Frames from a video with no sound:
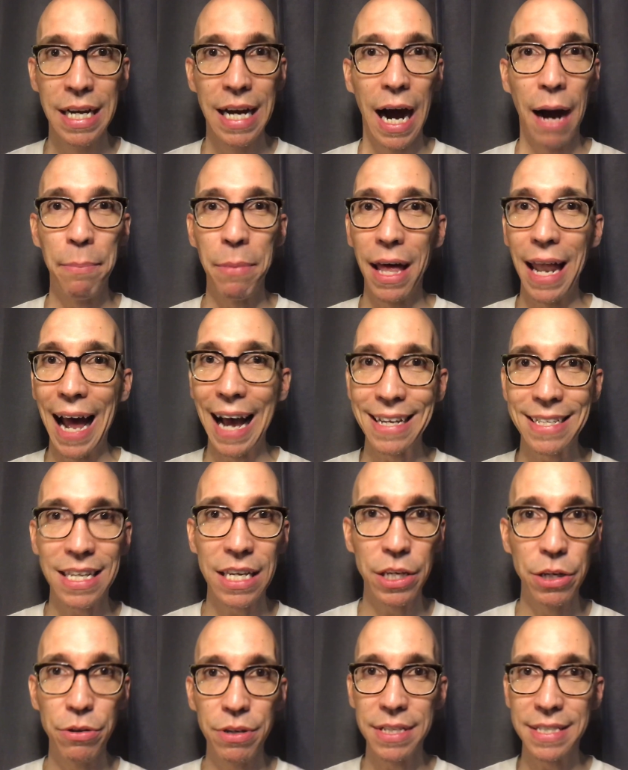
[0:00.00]
I'm not
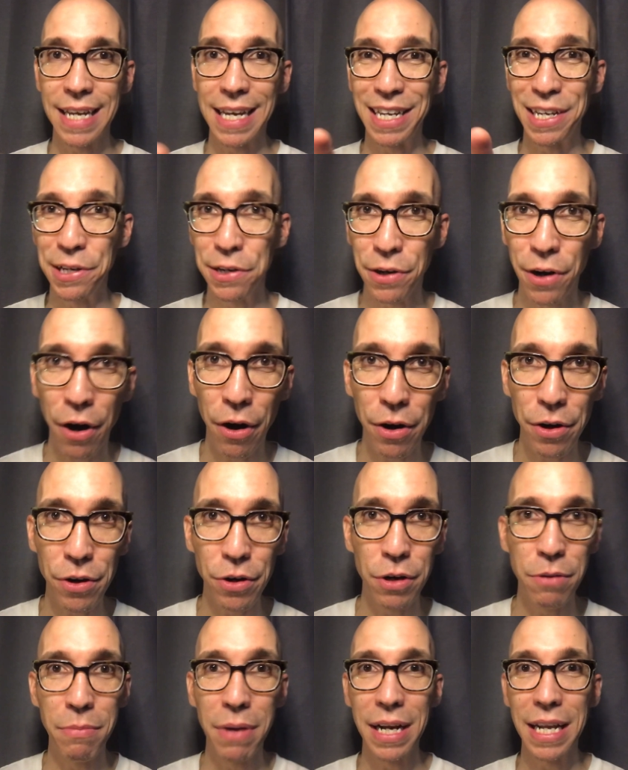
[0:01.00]
asking you to take your hard
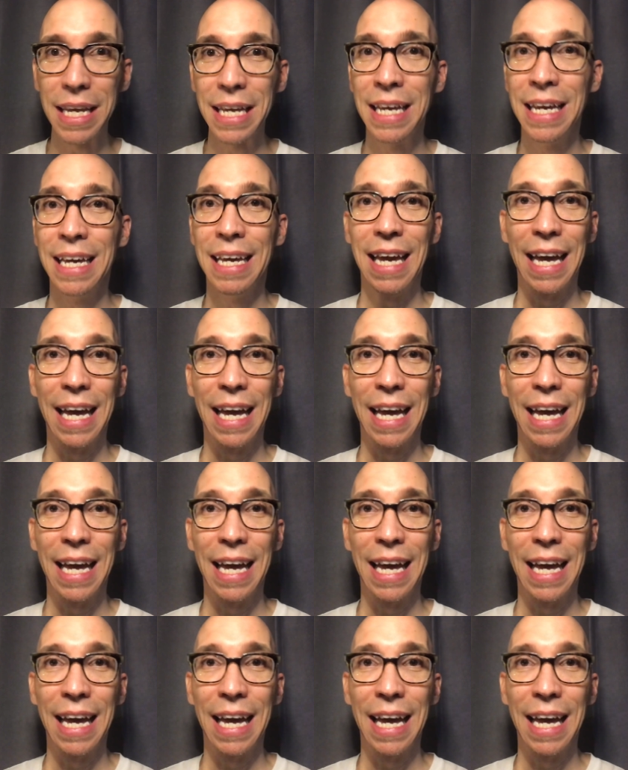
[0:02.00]
earned money